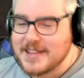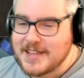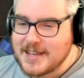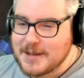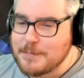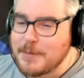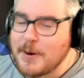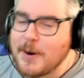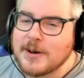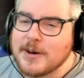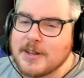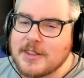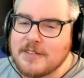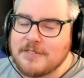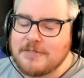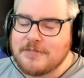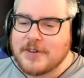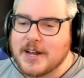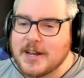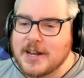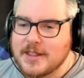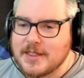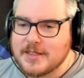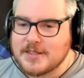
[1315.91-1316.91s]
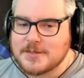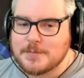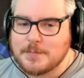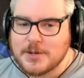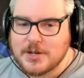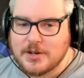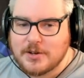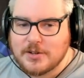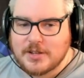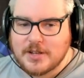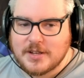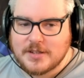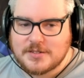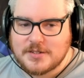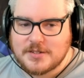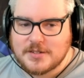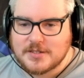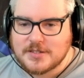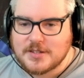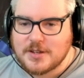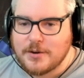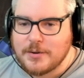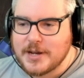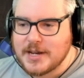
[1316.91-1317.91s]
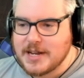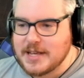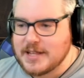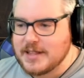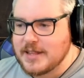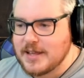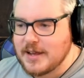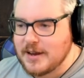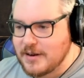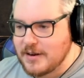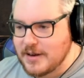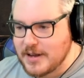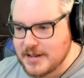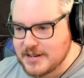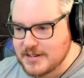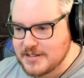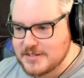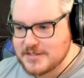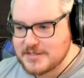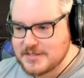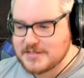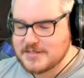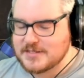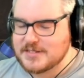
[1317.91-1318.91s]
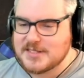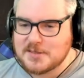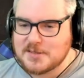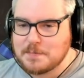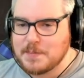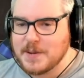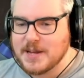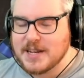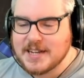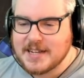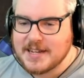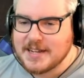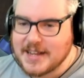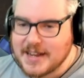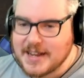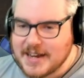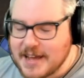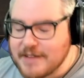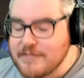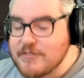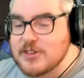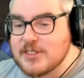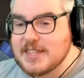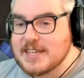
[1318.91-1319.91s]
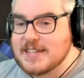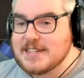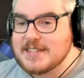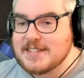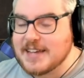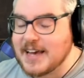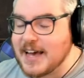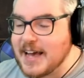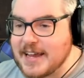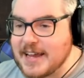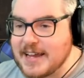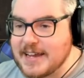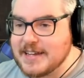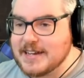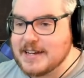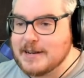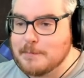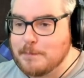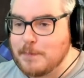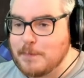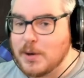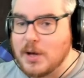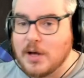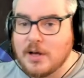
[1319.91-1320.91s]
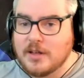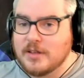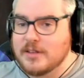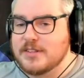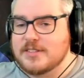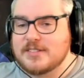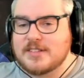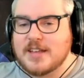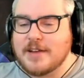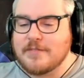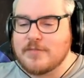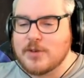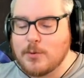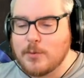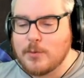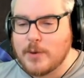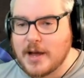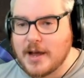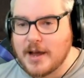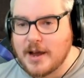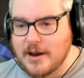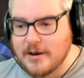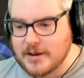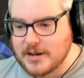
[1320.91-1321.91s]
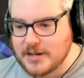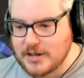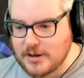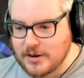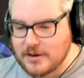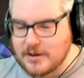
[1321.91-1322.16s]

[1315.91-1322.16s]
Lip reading: Like, part of the fun of this build is just going in there and just spinning and everything dying and balls everywhere and your